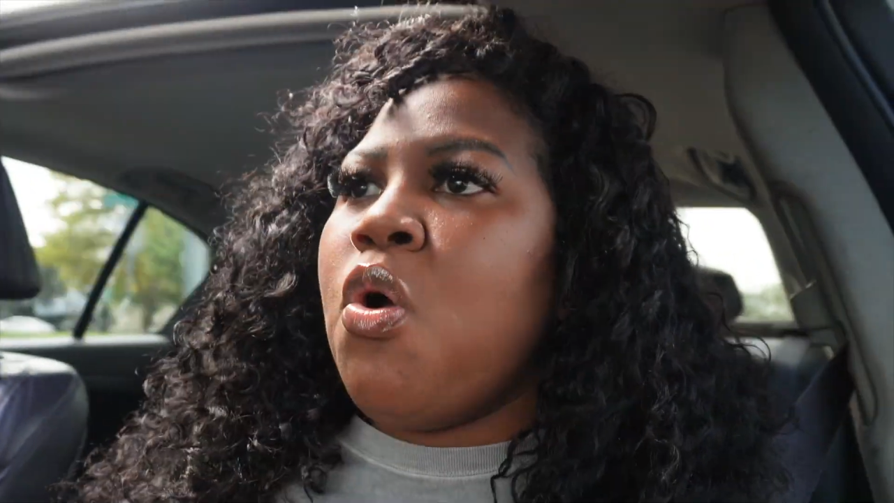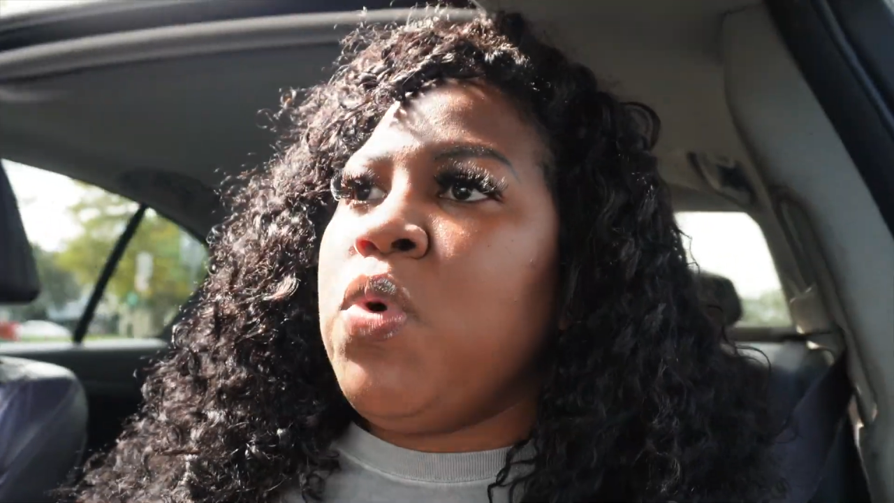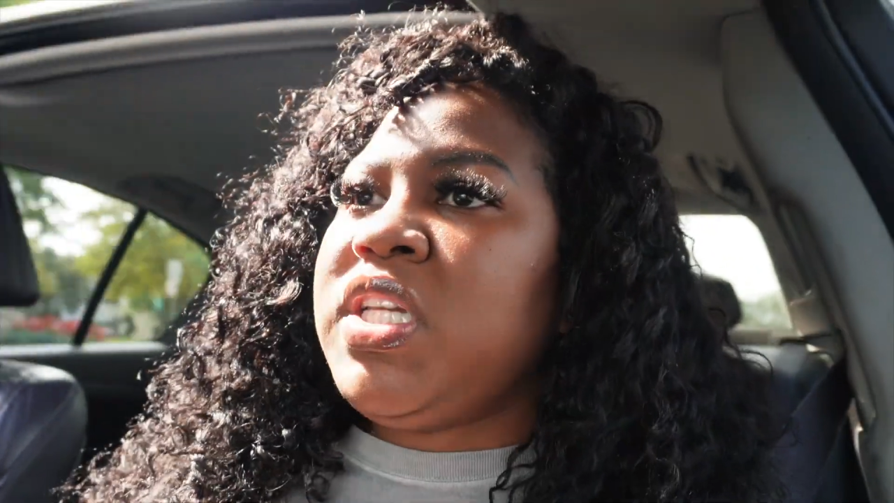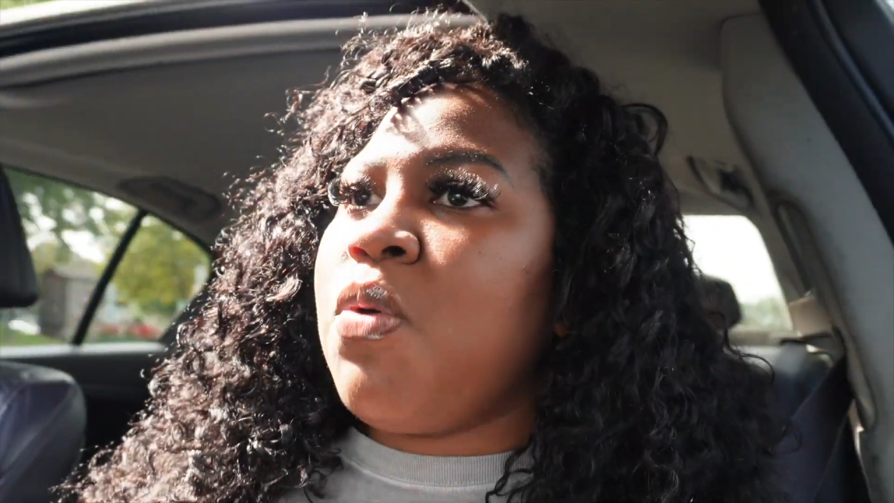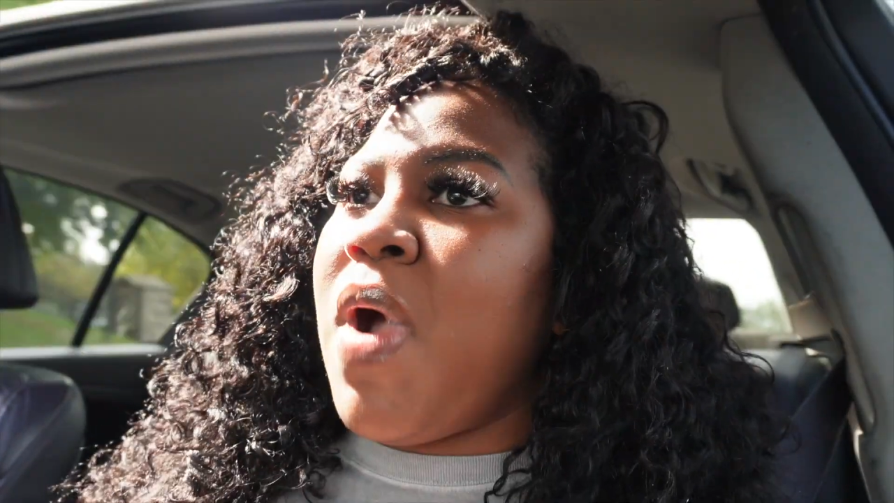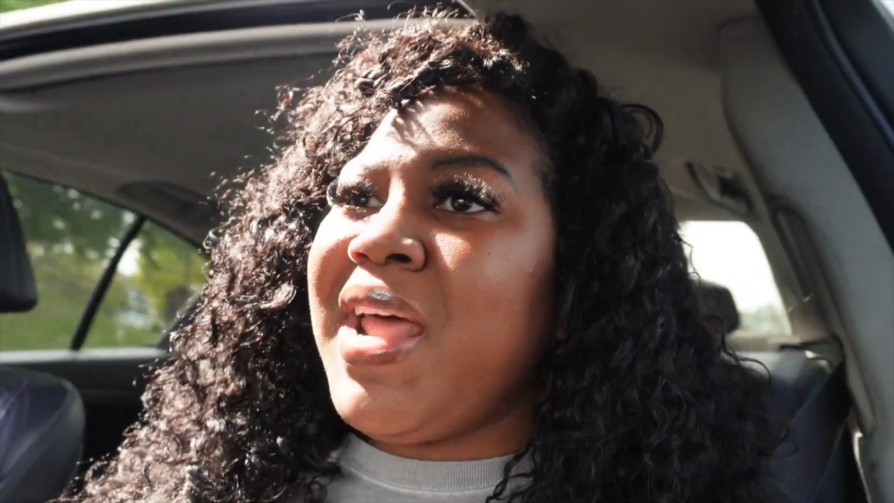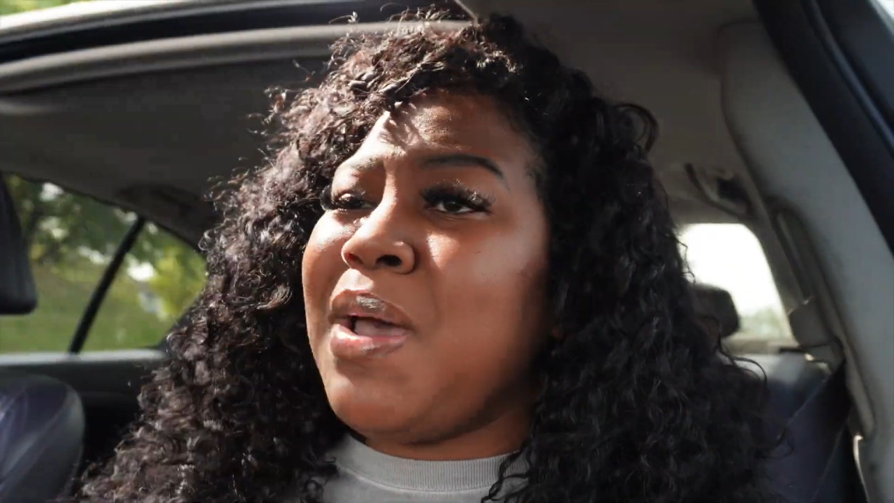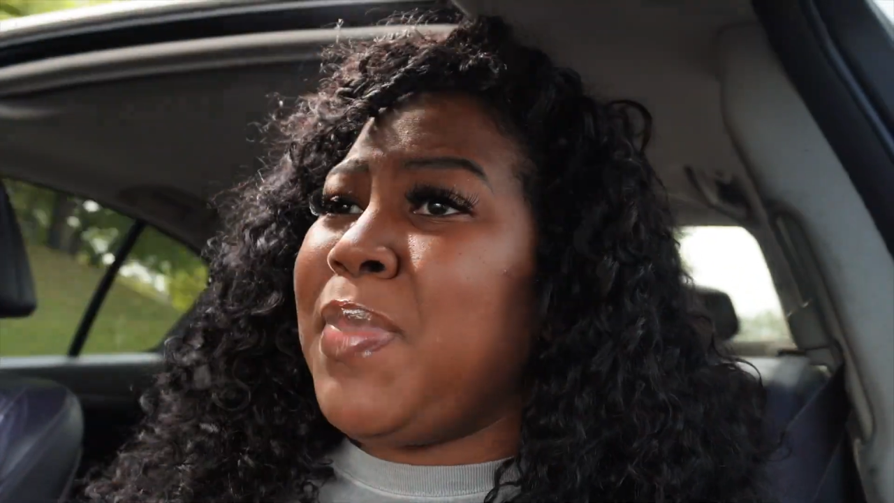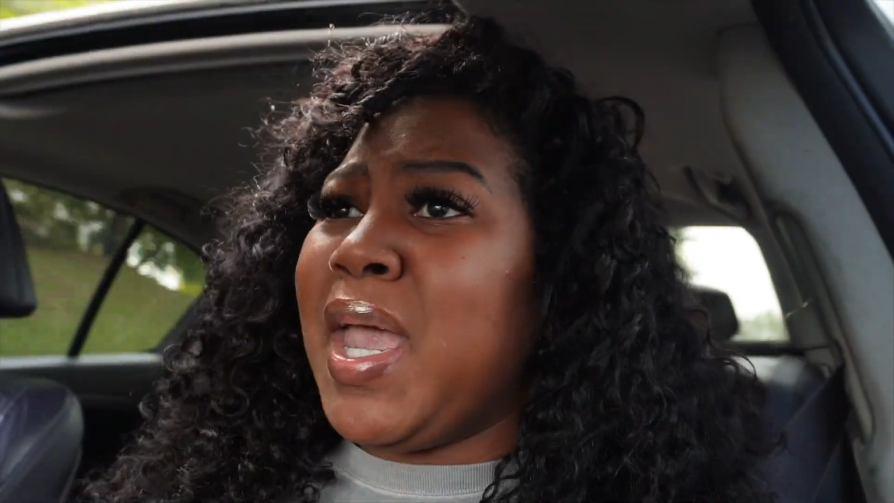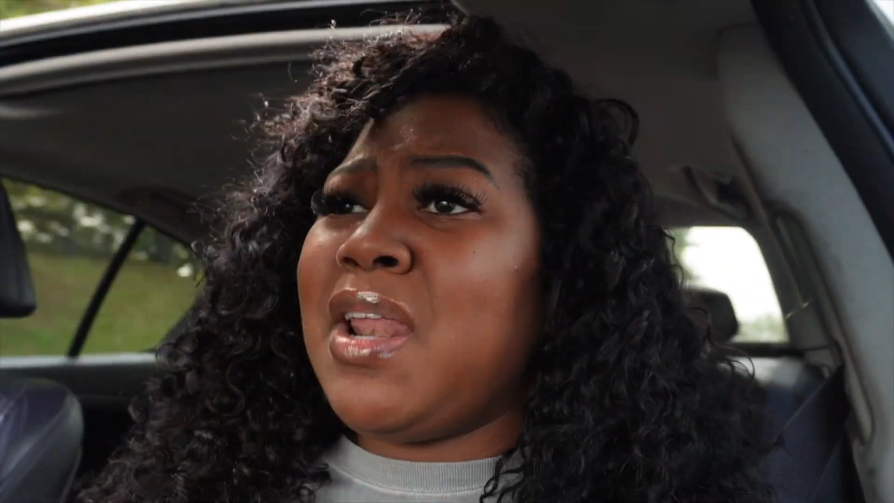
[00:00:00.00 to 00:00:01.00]
which it wound
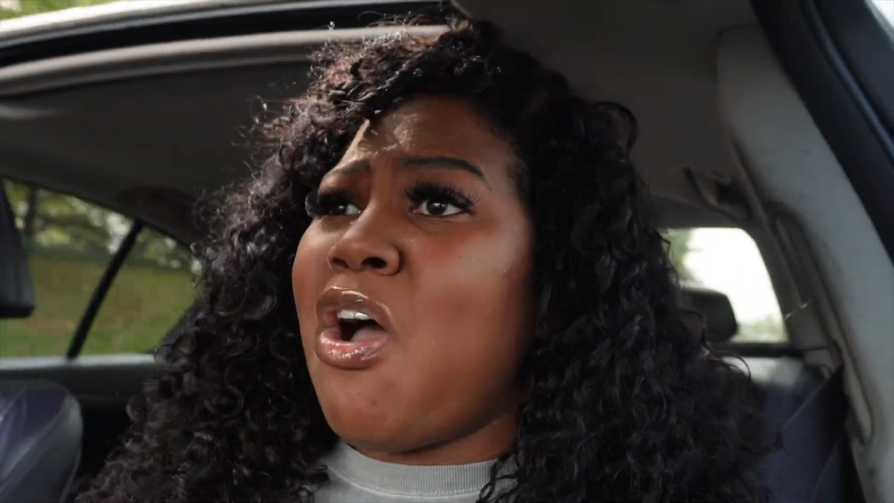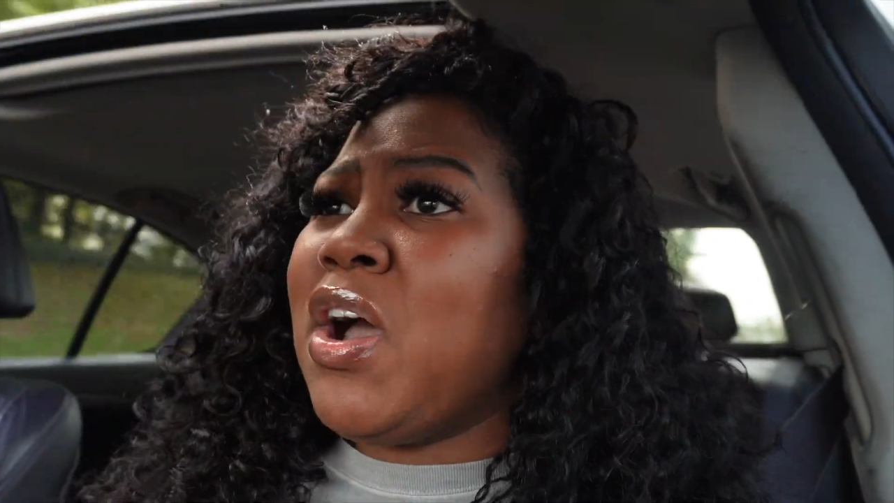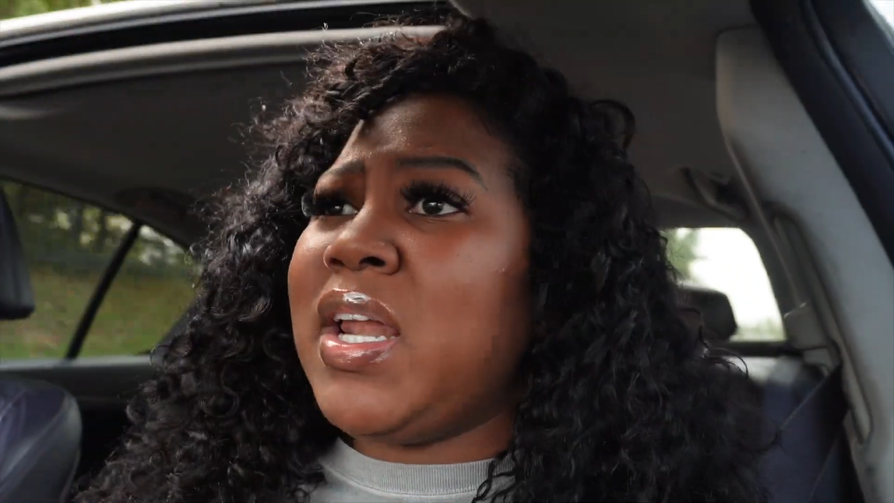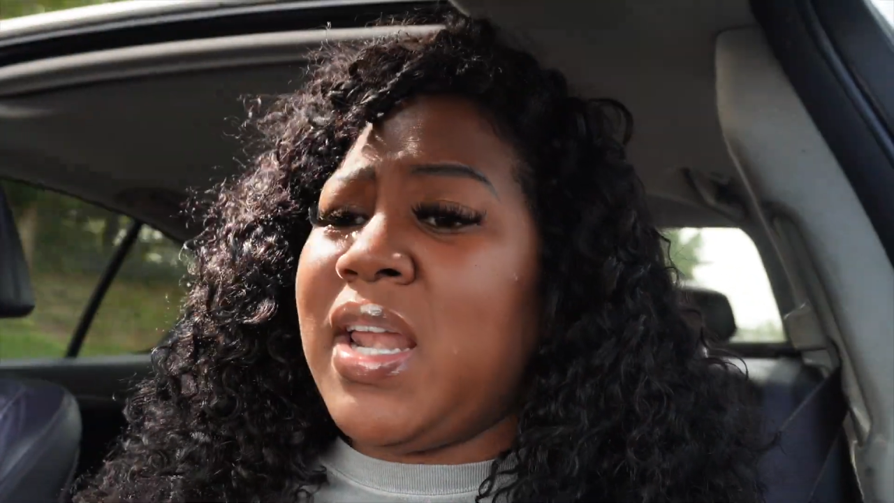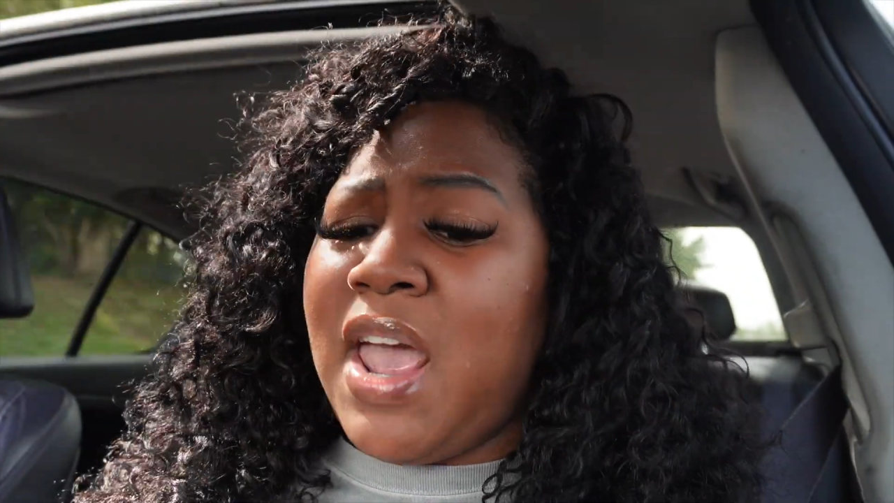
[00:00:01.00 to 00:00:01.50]
up being longer than